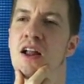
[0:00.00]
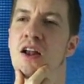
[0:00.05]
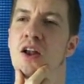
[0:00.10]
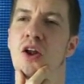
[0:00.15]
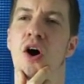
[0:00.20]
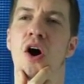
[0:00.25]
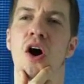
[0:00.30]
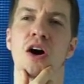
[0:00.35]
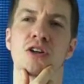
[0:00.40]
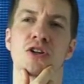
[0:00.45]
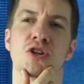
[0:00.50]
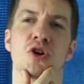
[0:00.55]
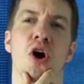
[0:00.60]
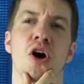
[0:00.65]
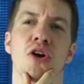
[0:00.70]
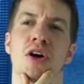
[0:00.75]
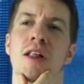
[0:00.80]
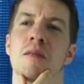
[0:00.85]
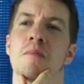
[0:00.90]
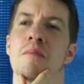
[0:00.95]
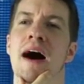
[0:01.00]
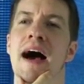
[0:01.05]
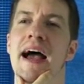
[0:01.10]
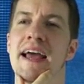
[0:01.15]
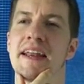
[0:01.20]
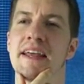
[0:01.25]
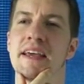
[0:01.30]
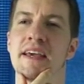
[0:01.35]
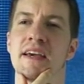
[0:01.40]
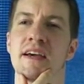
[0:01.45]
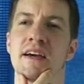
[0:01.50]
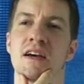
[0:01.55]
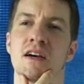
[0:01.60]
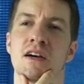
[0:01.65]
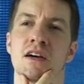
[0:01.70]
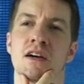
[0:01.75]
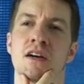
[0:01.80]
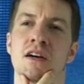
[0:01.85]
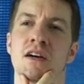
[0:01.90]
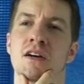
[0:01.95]
Lord God Almighty
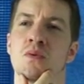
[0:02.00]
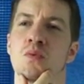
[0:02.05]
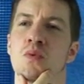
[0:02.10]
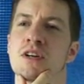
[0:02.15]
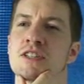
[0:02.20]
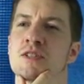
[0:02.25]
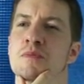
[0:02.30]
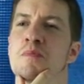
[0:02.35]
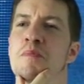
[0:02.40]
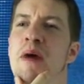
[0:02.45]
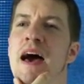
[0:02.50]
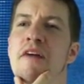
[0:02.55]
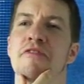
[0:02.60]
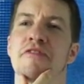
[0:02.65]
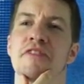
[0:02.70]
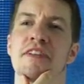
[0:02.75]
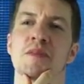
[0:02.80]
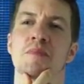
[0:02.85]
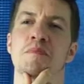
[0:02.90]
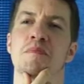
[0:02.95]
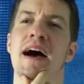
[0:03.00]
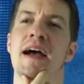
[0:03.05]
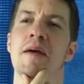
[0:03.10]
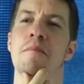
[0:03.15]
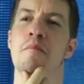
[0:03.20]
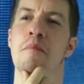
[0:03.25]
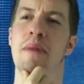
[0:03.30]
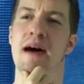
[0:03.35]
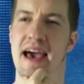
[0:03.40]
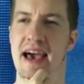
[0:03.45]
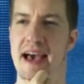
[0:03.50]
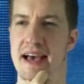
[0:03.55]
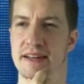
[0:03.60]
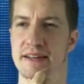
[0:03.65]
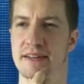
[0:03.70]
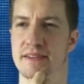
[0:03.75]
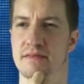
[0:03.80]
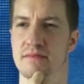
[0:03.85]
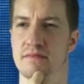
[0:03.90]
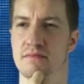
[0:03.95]
was baffled by man.
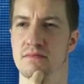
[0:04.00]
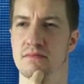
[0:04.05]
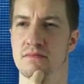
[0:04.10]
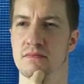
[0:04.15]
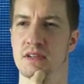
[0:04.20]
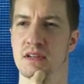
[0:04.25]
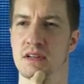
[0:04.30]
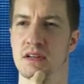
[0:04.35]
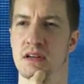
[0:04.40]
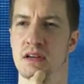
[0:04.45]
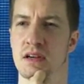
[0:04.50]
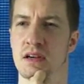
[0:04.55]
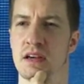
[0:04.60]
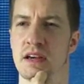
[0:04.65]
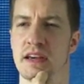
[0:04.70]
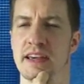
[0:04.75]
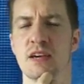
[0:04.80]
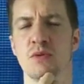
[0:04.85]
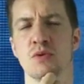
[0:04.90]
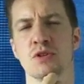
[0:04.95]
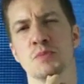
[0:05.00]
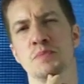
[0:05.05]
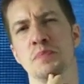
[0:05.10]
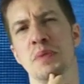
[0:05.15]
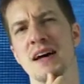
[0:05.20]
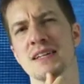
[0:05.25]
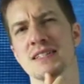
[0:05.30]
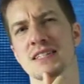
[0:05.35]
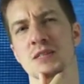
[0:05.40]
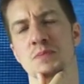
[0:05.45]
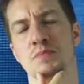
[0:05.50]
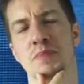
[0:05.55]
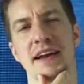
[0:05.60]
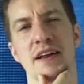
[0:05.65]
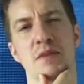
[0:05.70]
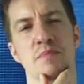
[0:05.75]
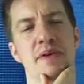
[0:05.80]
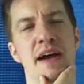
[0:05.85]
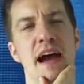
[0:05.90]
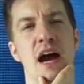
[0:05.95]
He was puzzled
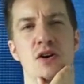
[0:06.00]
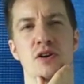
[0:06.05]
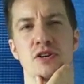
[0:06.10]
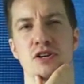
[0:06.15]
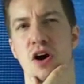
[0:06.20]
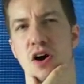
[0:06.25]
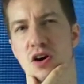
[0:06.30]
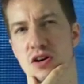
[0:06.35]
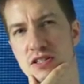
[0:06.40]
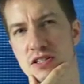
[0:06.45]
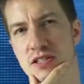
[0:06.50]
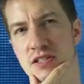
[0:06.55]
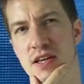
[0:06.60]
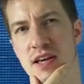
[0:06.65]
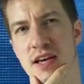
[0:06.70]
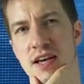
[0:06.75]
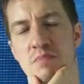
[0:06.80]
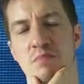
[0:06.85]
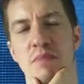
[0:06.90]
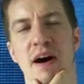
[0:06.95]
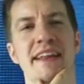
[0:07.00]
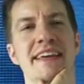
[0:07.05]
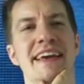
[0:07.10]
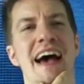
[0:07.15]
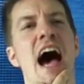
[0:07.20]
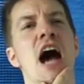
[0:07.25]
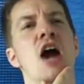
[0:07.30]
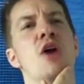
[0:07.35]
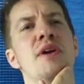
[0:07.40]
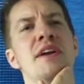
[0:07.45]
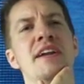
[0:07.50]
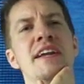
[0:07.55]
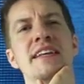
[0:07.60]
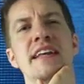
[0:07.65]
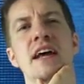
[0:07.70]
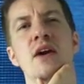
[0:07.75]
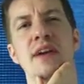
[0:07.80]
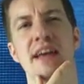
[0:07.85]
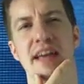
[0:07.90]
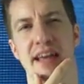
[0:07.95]
by the paradox, by the irony
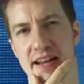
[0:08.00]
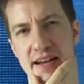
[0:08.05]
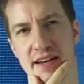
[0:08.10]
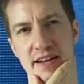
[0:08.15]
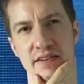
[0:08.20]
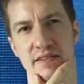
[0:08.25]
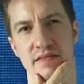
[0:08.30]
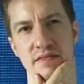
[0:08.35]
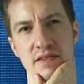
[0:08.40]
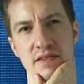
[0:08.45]
therein.